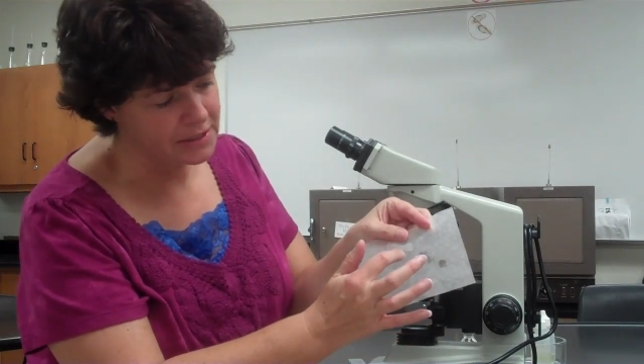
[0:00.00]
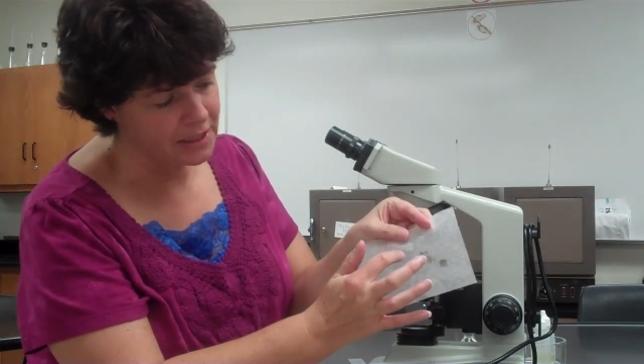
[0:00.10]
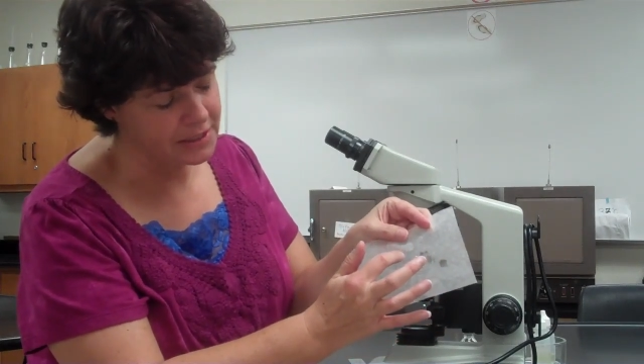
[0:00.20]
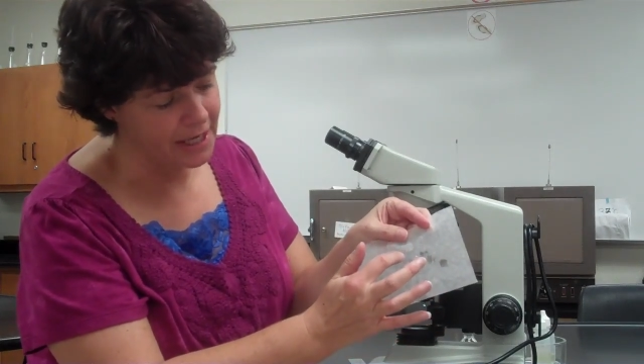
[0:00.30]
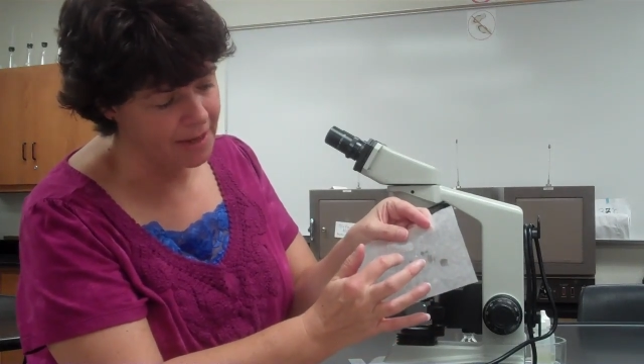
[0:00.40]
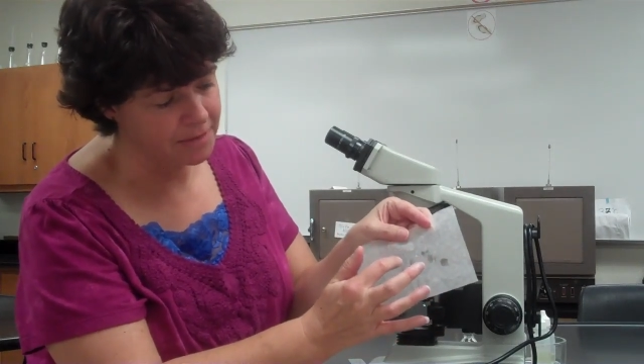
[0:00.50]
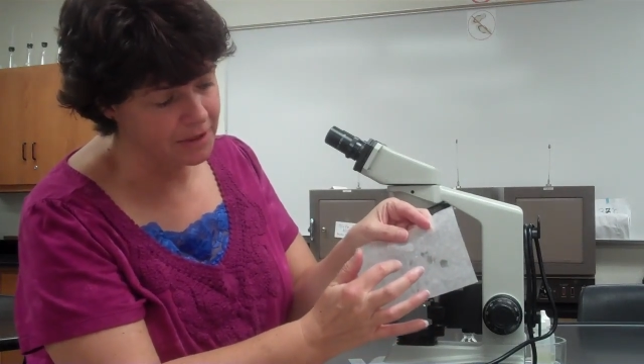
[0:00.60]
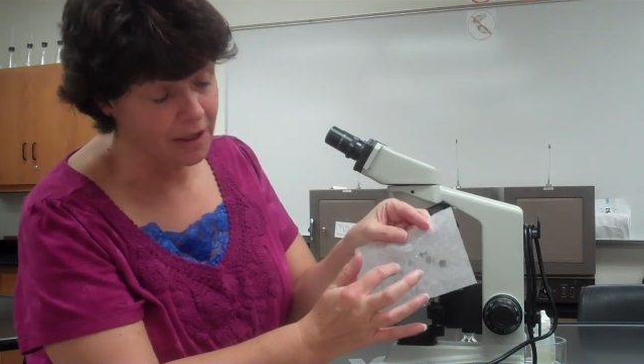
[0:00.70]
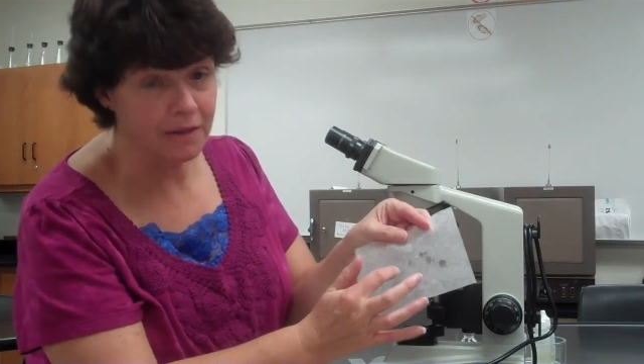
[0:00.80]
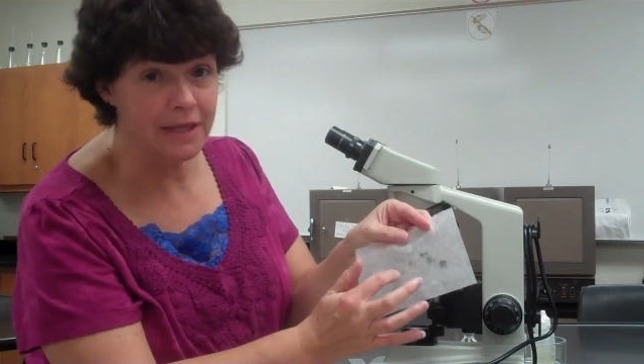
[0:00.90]
I dabbed, it
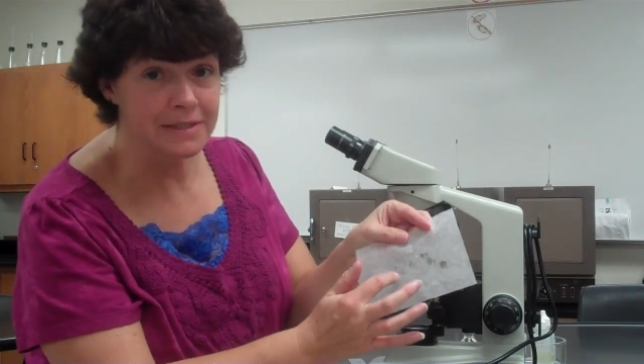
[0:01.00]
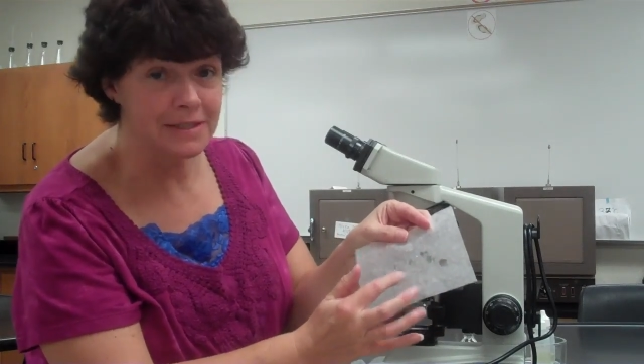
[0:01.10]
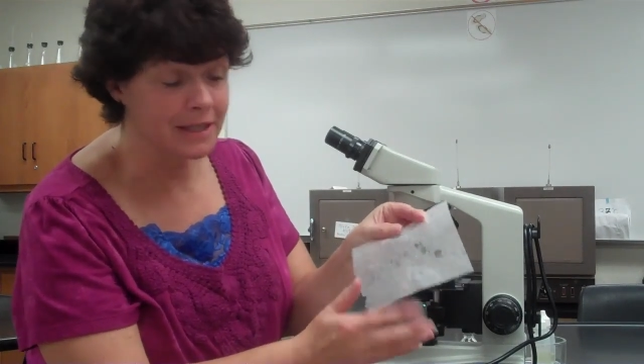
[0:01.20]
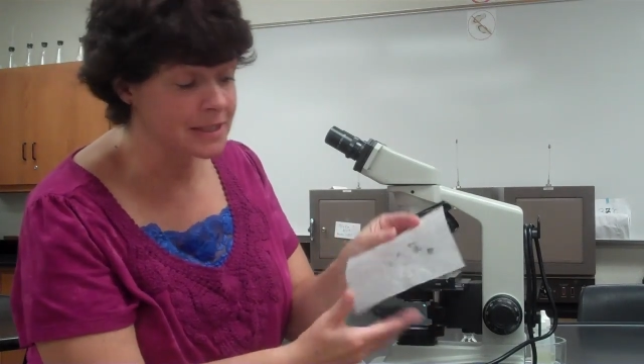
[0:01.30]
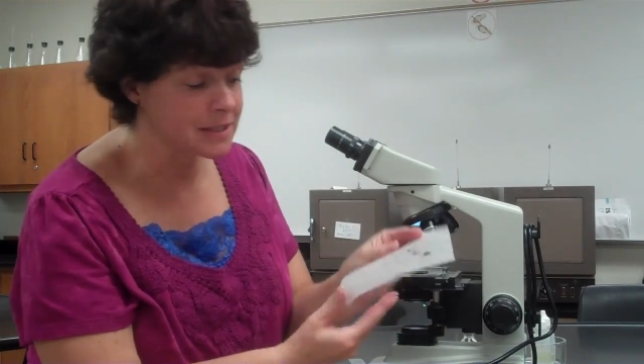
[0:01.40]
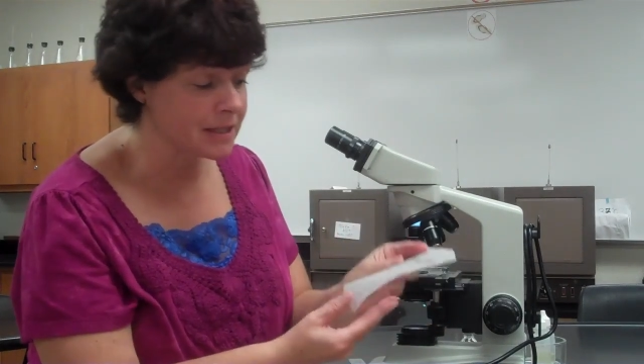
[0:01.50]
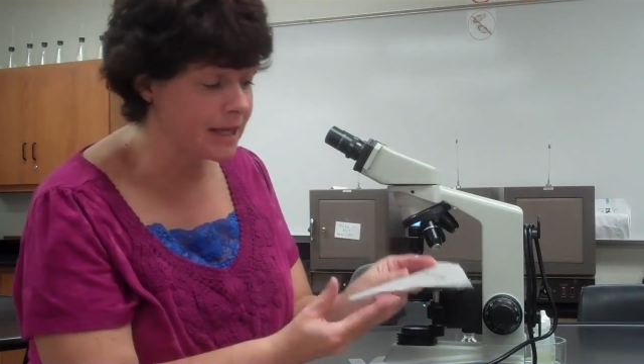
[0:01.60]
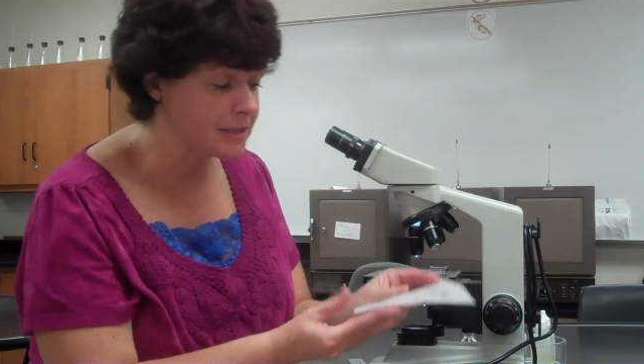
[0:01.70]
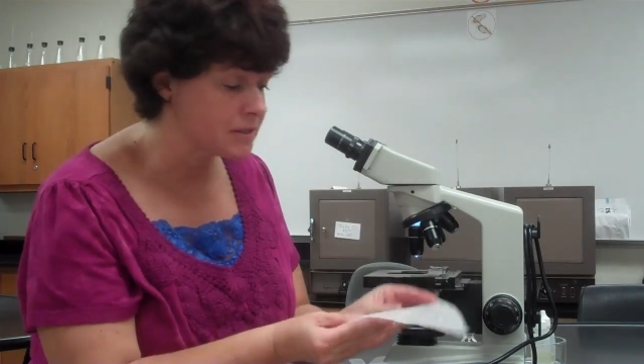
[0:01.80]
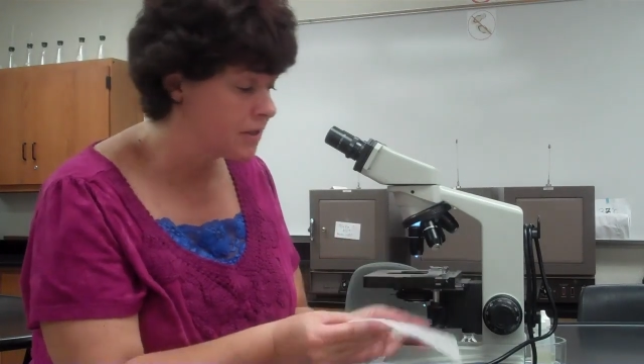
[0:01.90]
got less and less and
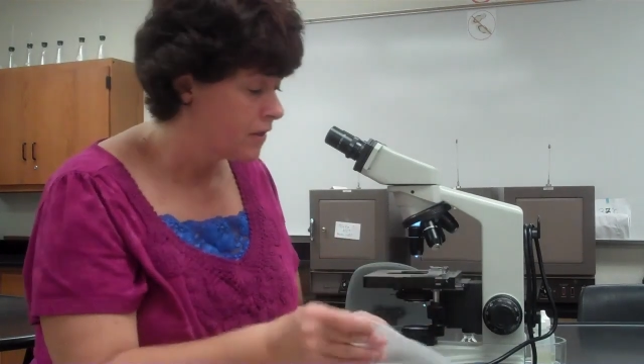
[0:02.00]
less.